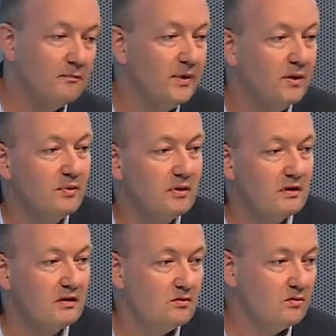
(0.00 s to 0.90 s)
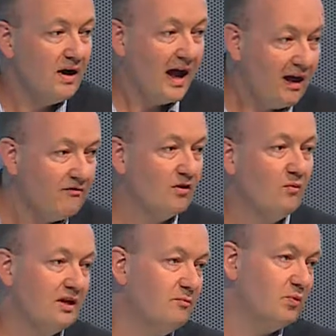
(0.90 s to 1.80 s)
People who have
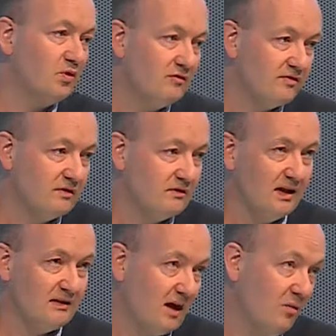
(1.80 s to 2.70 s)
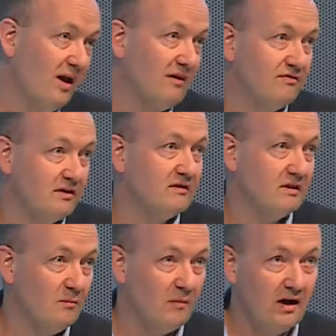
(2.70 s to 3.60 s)
already proven that they are relevant
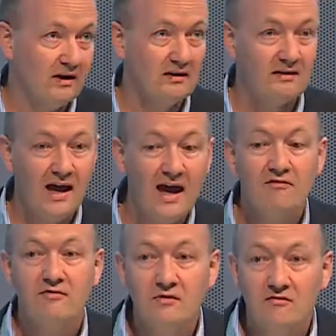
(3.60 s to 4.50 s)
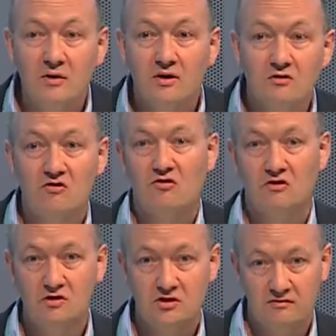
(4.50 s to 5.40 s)
in the market, that they have a very good
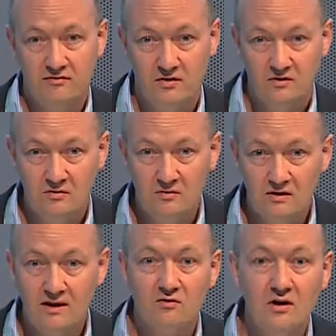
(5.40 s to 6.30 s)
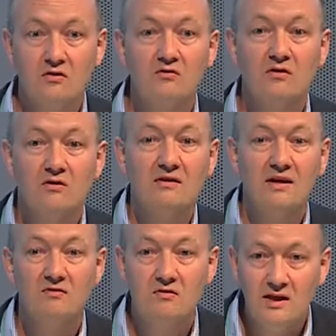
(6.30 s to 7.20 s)
solution for you, that you are using on a
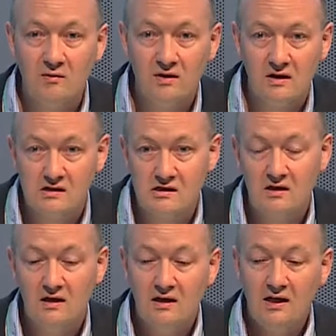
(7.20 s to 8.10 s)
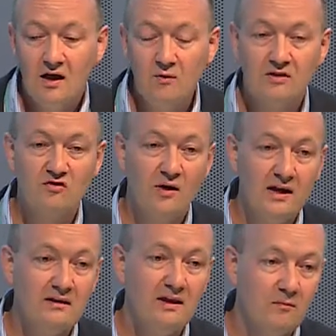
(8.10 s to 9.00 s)
day-to-day basis. And we are
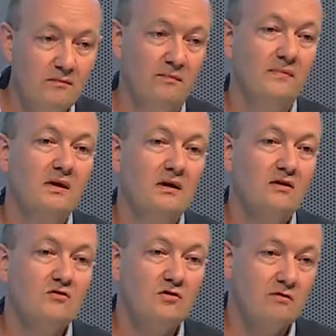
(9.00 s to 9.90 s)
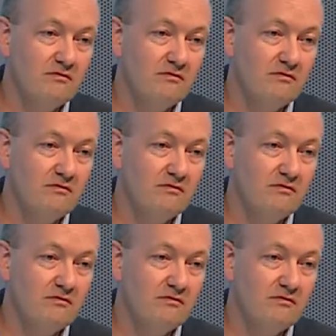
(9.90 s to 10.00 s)
trying them to